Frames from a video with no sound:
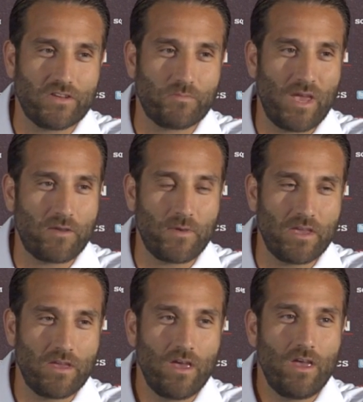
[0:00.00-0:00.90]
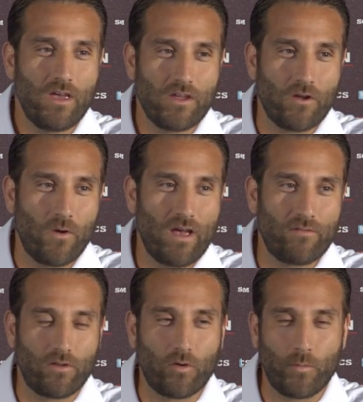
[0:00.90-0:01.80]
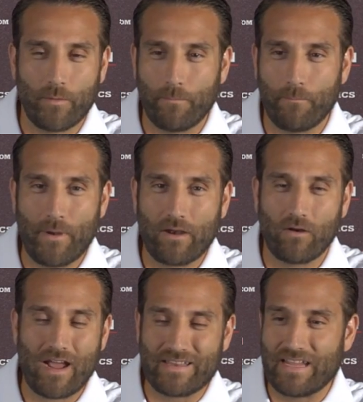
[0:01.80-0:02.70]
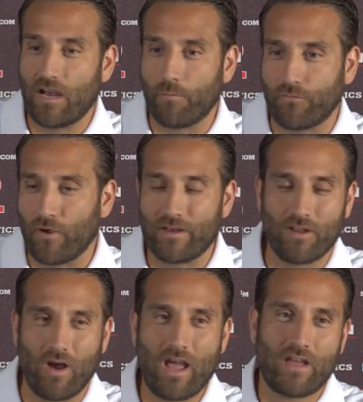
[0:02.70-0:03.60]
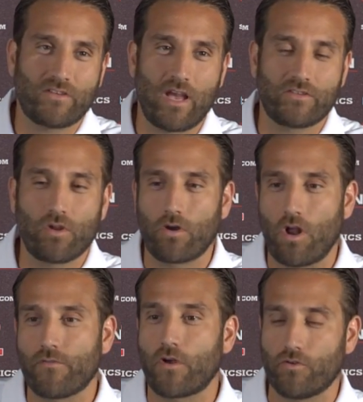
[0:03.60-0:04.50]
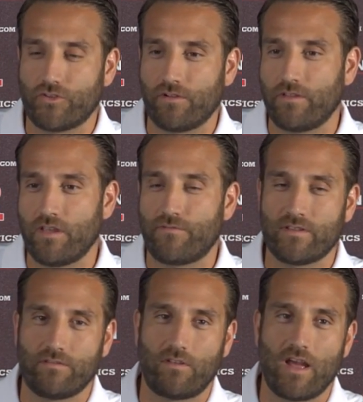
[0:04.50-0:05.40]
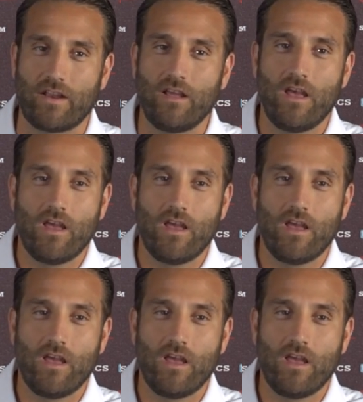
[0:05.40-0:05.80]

make me, you know, have a little bit better idea up front. You know, I started off coaching on the defensive line.